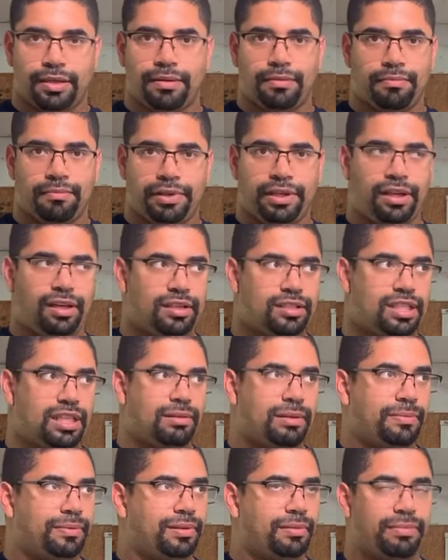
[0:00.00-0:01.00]
But you don't see
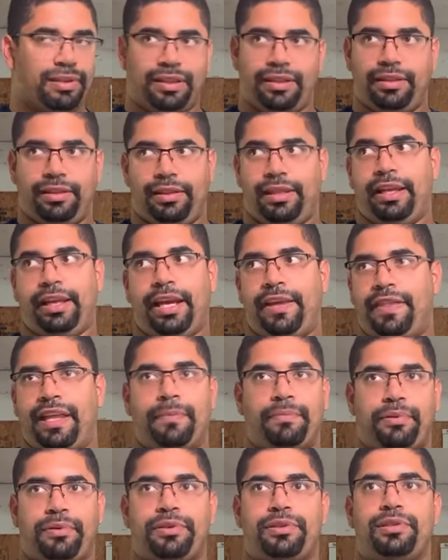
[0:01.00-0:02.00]
people, but again, that
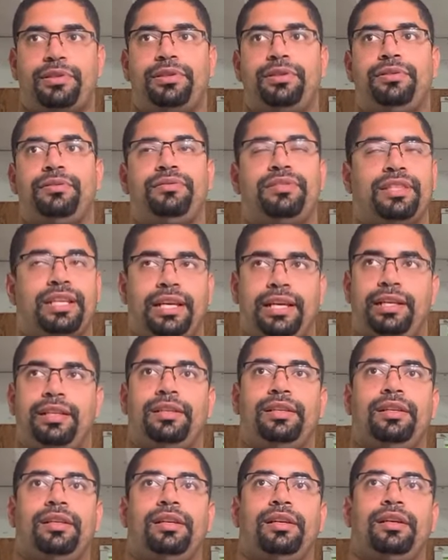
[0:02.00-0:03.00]
person who said,
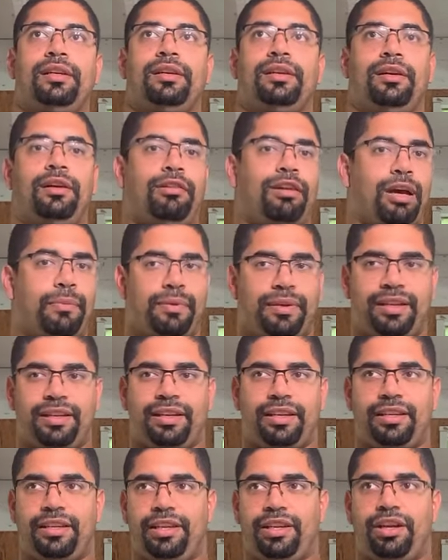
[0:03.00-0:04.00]
oh, I've been,
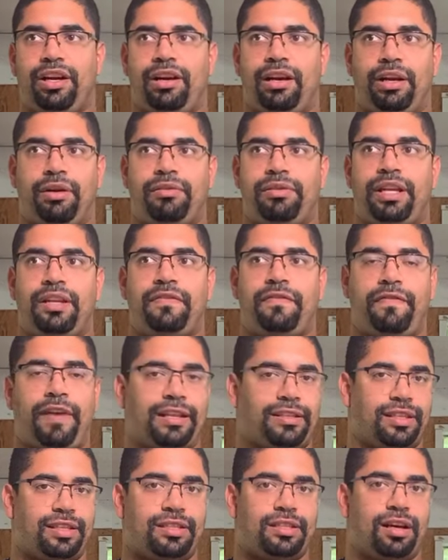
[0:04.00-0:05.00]
you know, I don't need
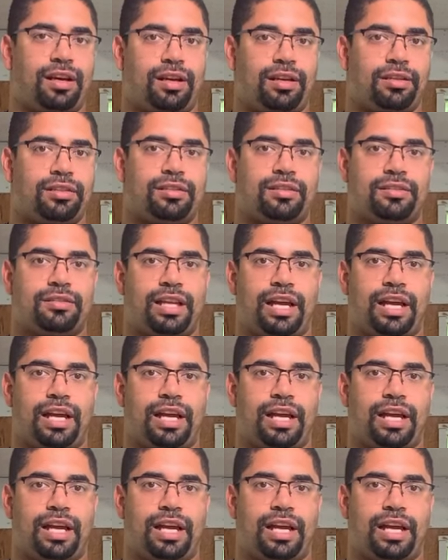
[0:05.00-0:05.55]
fancy saws.